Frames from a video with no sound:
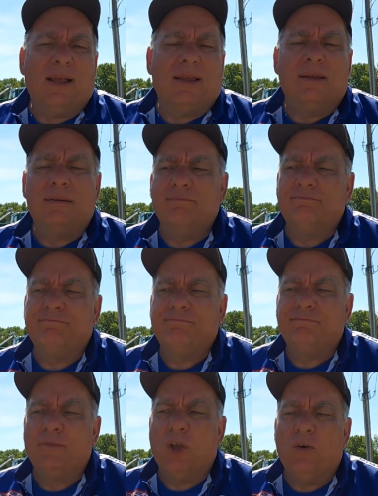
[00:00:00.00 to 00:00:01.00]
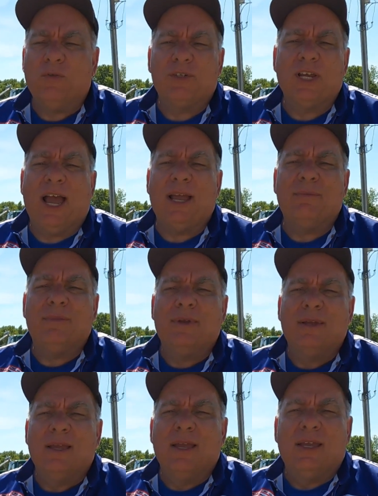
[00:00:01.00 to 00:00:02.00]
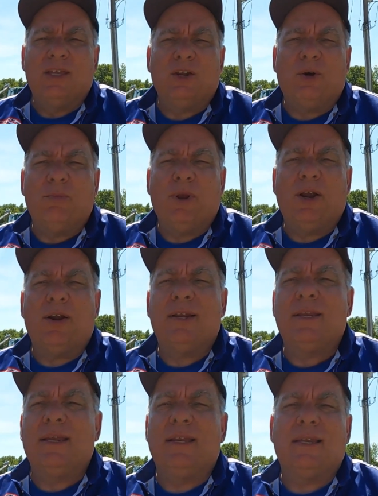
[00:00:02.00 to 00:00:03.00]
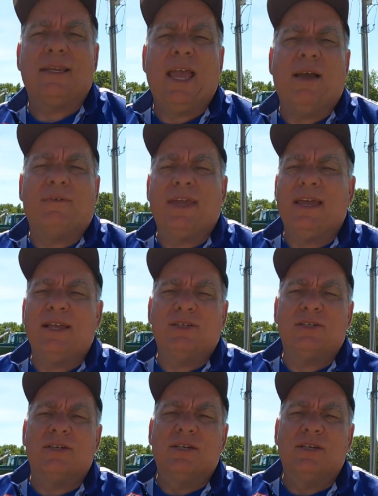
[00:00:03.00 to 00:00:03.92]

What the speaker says: I, over time, you know, married, have kids.